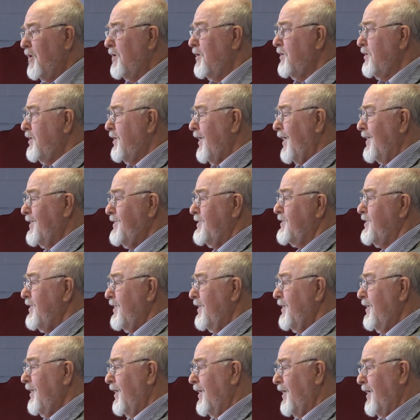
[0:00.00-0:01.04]

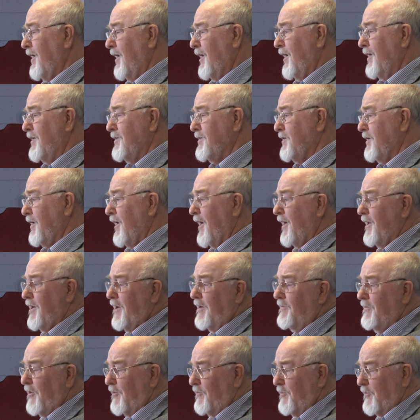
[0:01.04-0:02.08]
Casey is a
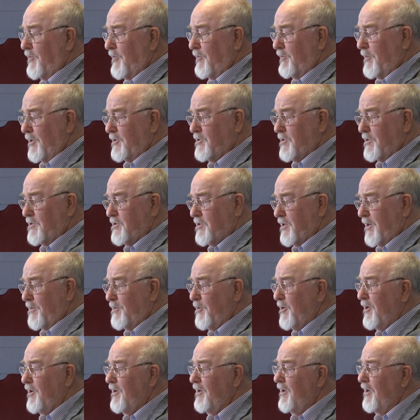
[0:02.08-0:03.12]
native of
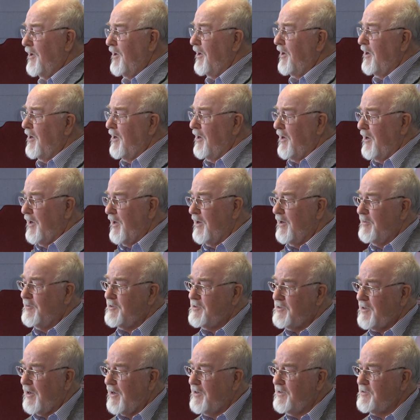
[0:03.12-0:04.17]
Mississippi. He
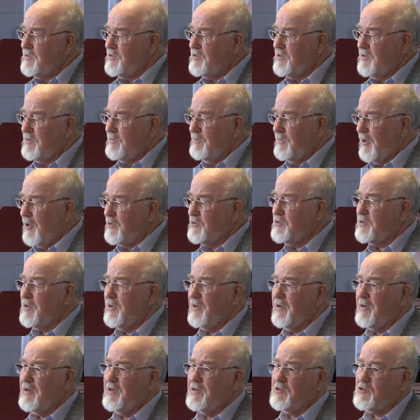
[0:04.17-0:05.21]
stays
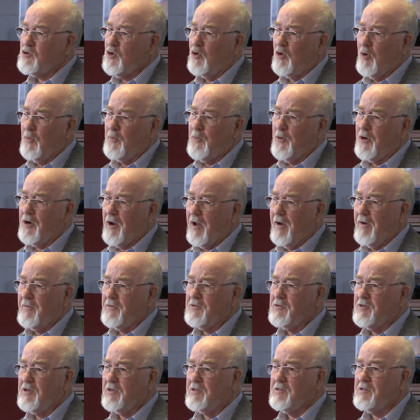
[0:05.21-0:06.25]
mostly in his corporate
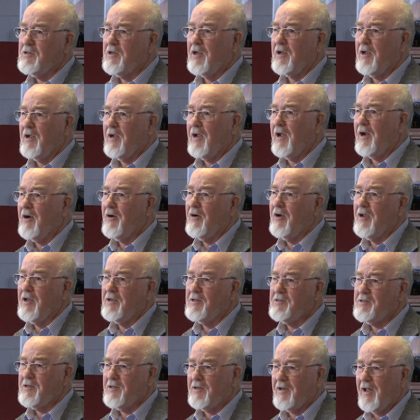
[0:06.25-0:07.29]
offices
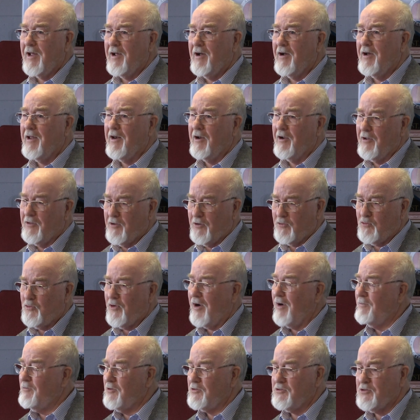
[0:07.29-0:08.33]
areas now. I know that
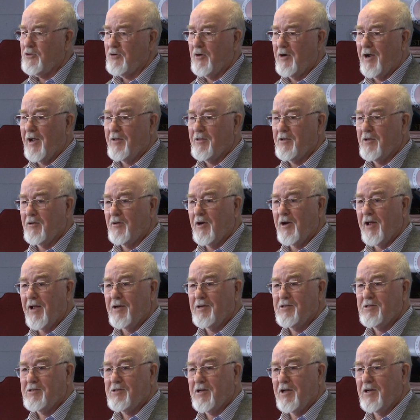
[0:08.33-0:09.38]
travels throughout the
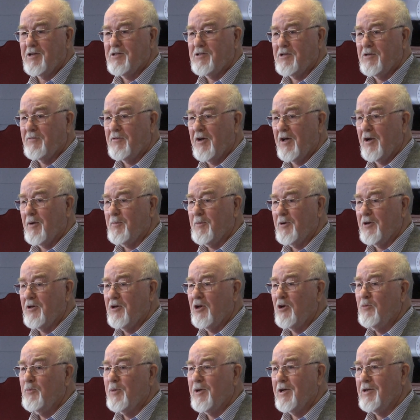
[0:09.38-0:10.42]
United States developing
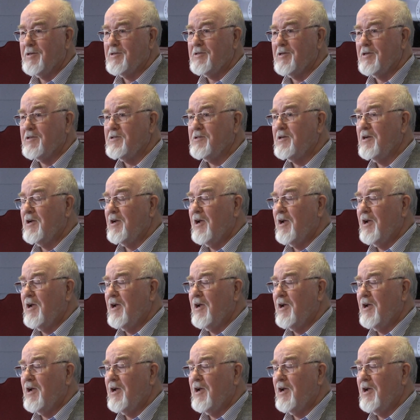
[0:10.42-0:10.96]
new business